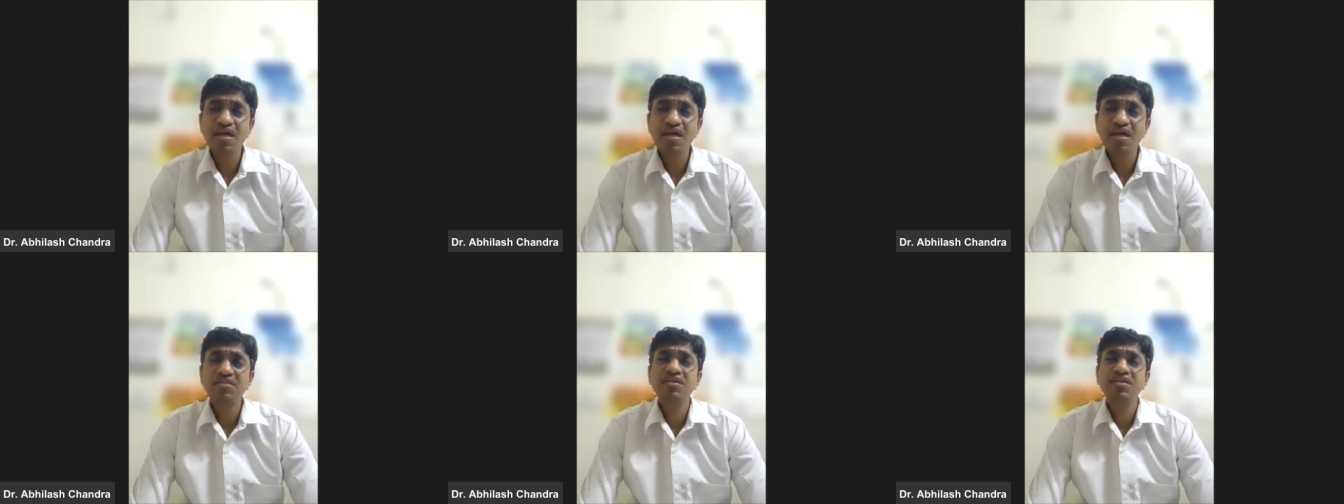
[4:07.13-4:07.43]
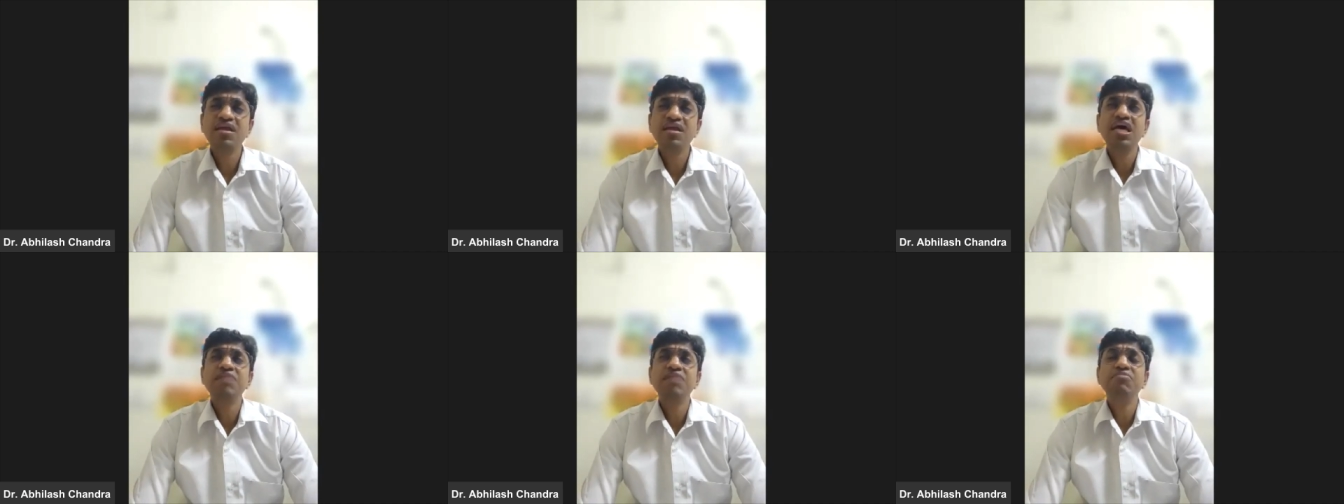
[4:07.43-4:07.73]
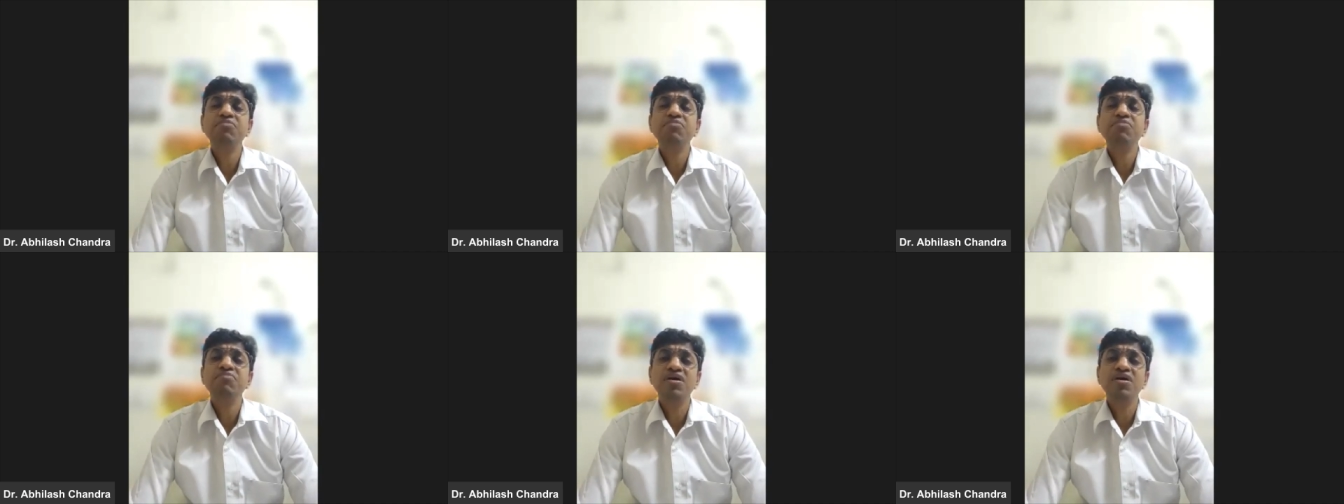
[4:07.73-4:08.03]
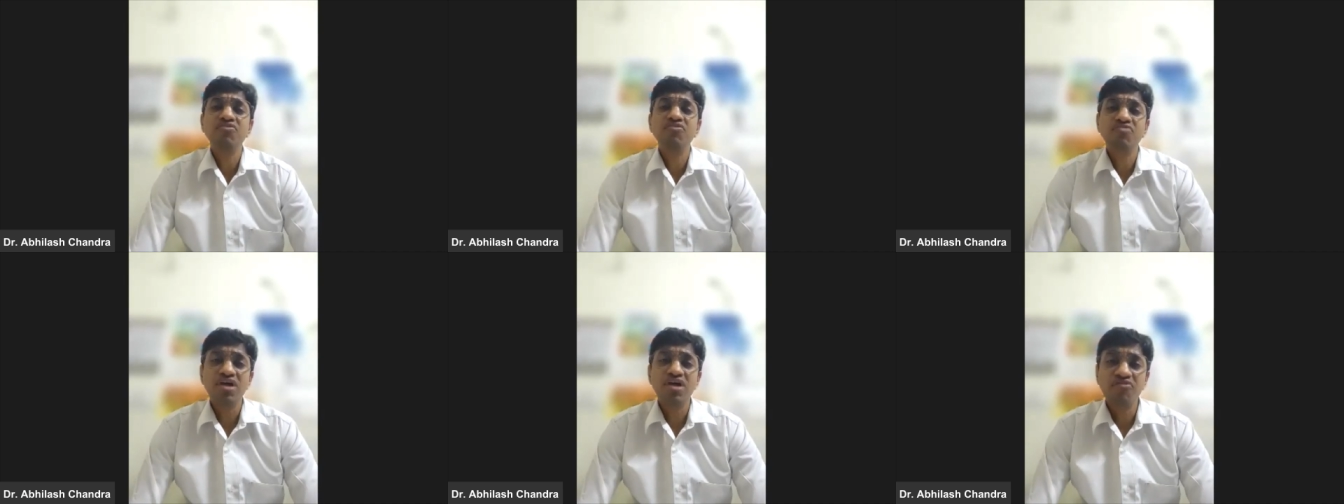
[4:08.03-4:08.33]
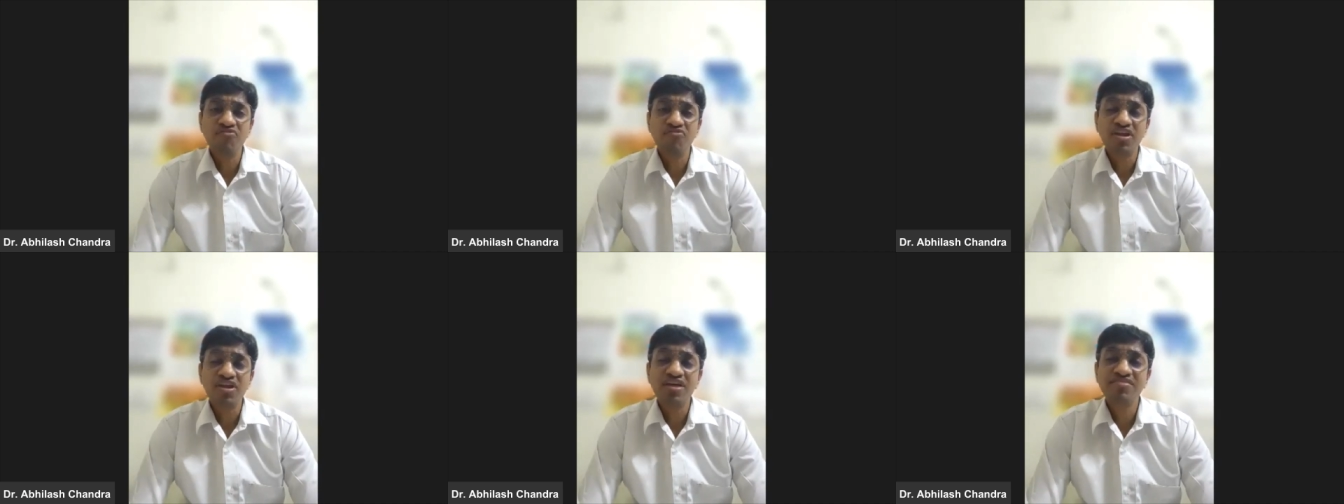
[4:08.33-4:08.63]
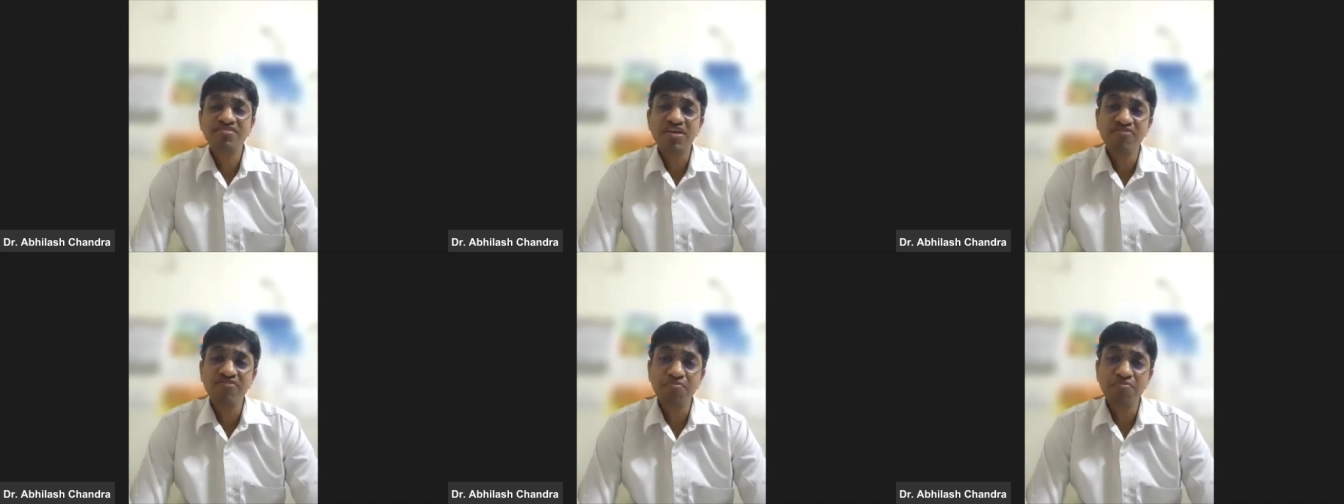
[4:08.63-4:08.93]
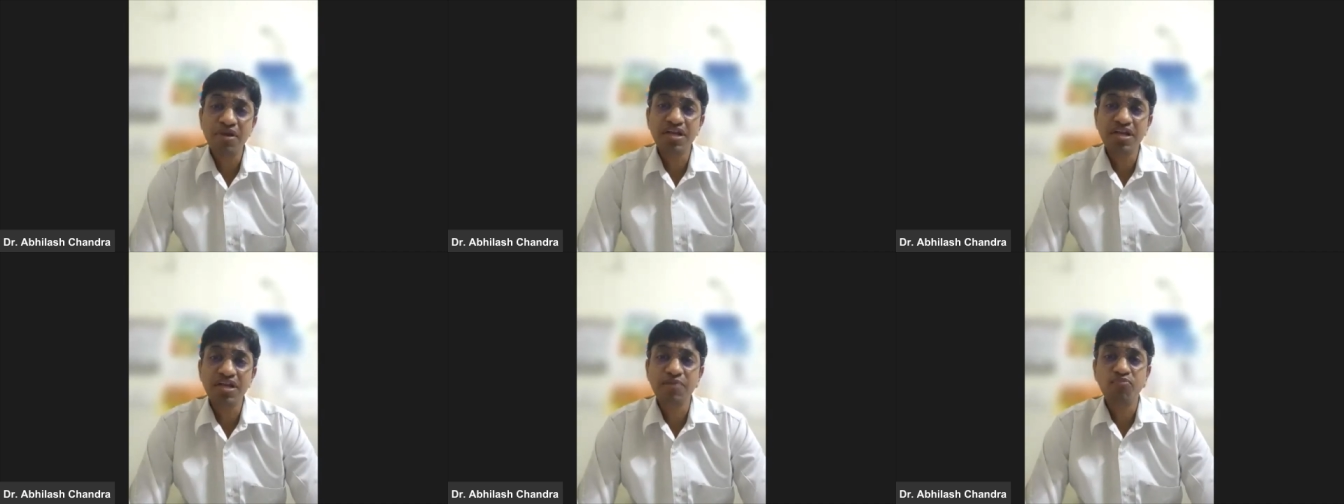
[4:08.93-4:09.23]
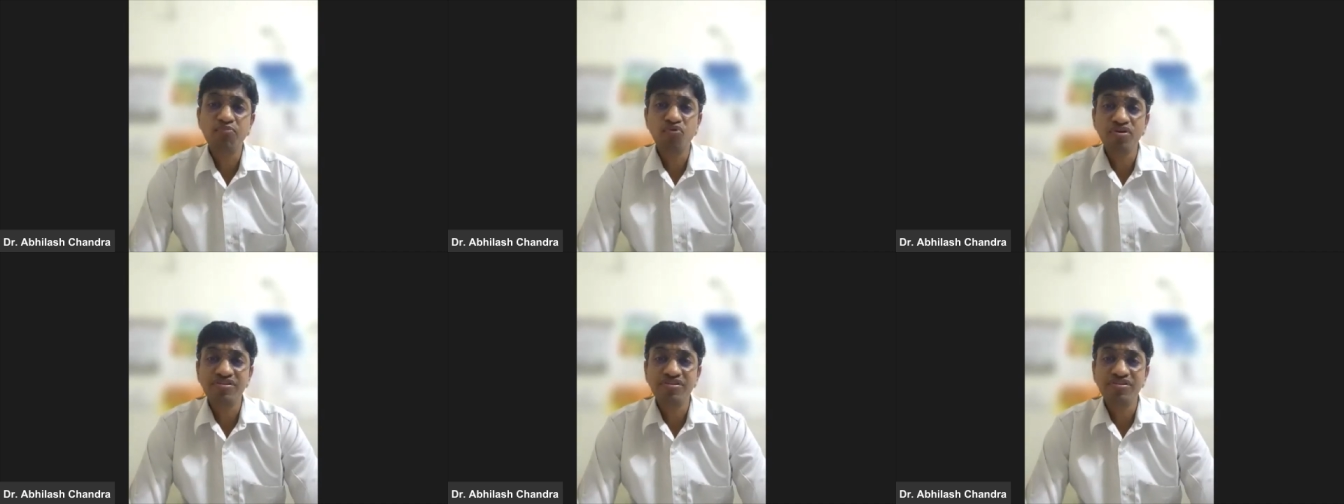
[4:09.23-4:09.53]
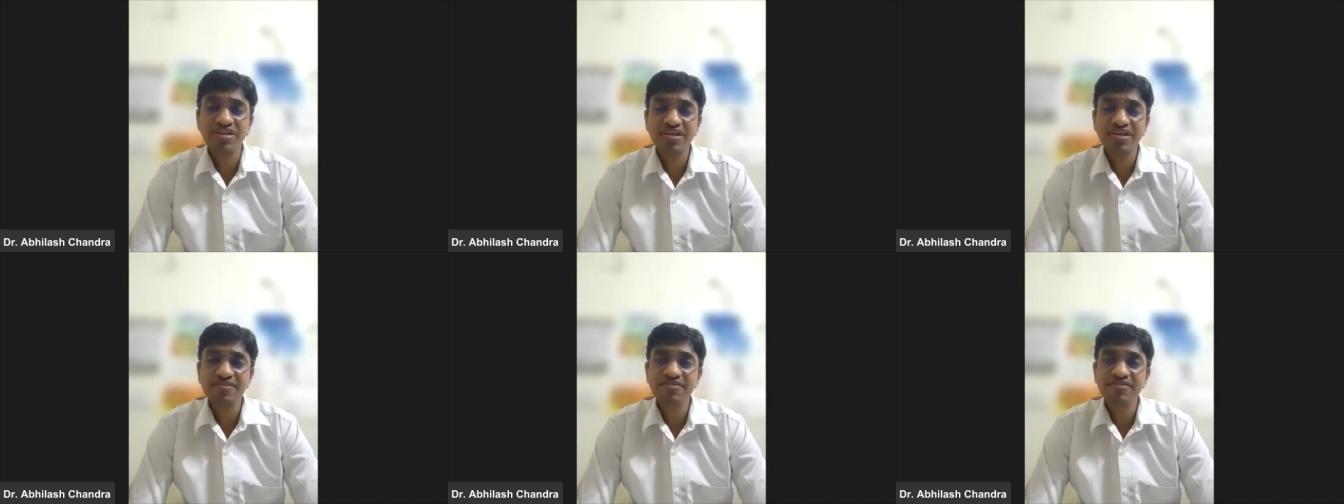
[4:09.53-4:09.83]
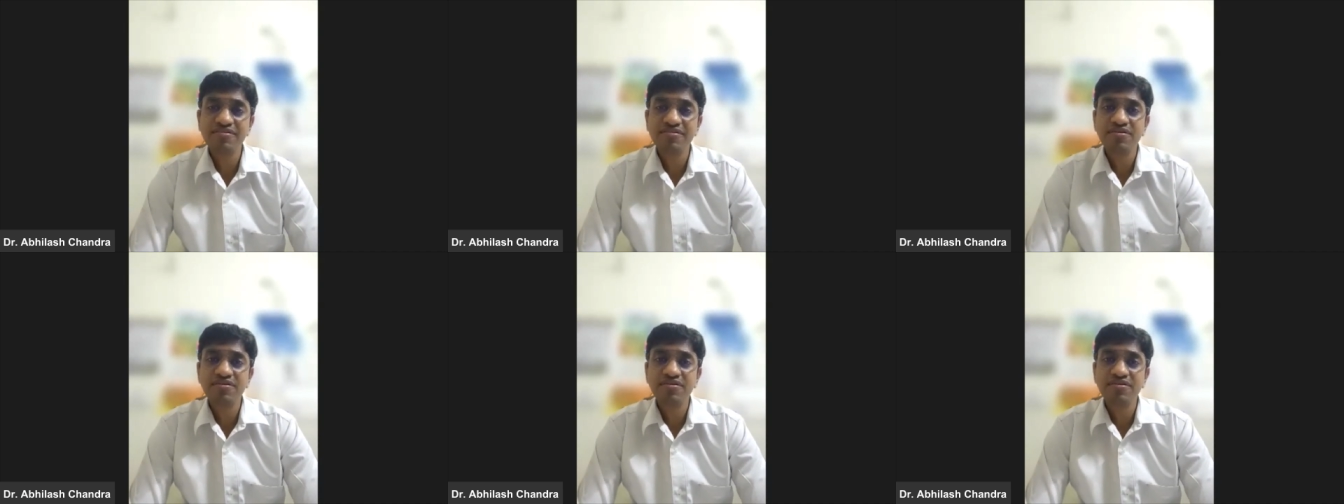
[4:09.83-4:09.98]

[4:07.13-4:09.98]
There can be various heavy metal poisonings.